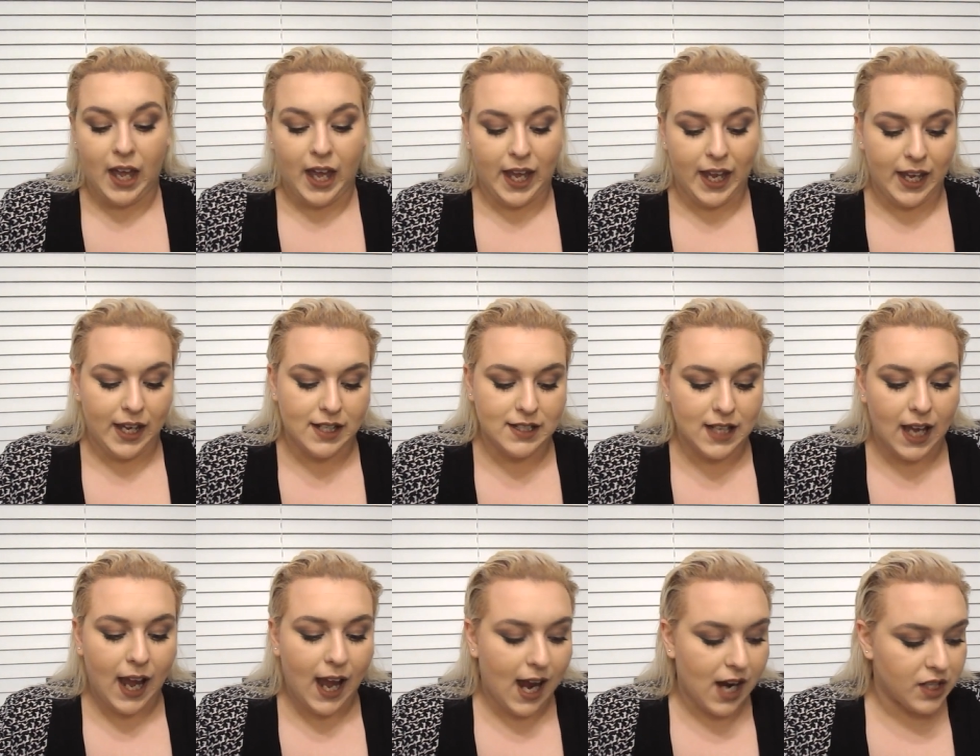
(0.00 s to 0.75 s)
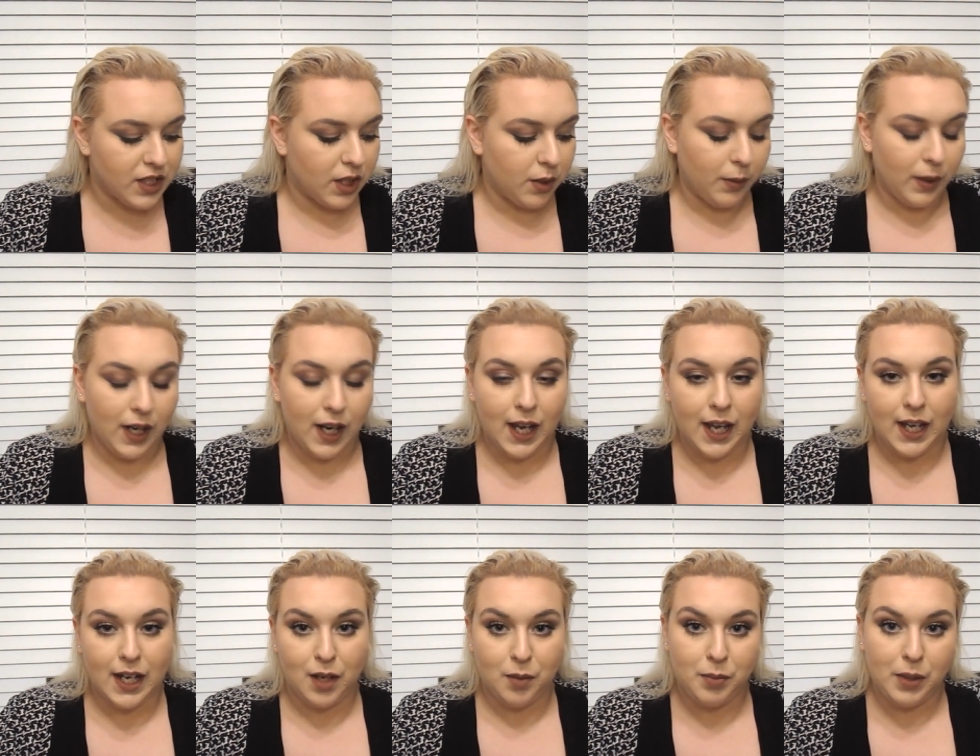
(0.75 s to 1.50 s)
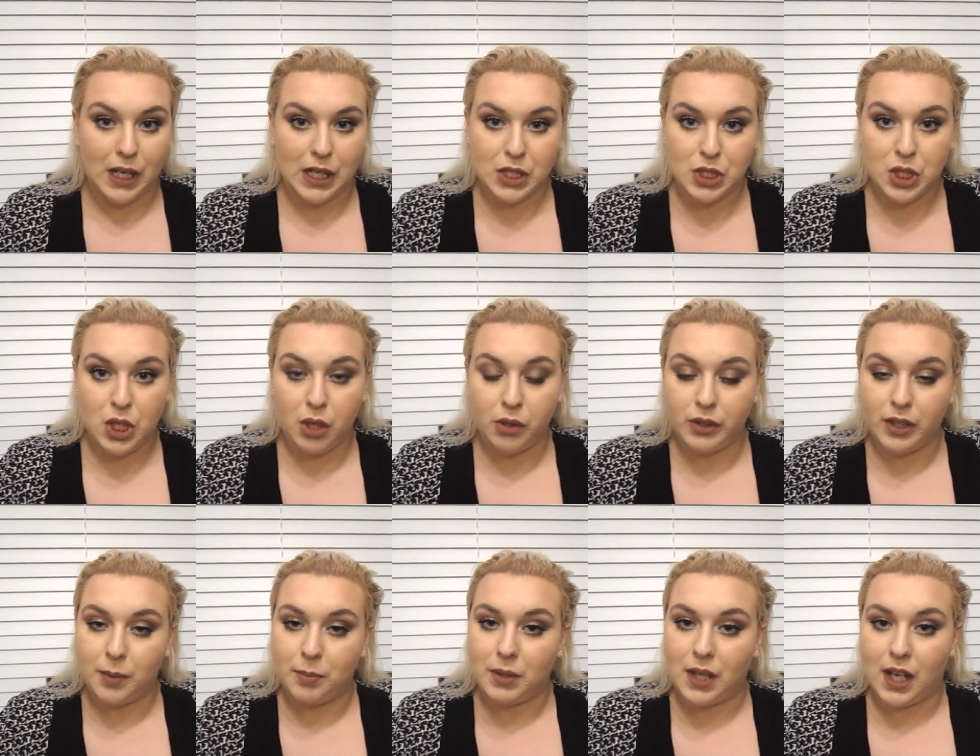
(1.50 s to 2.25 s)
And I actually went ahead and picked 2
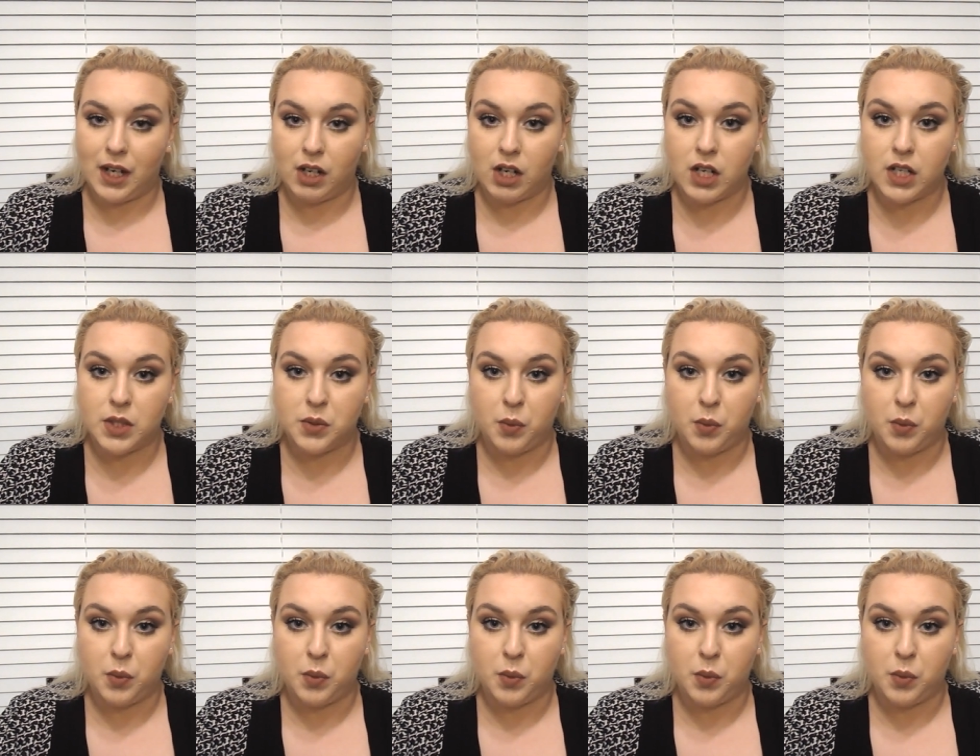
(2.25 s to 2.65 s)
lip liners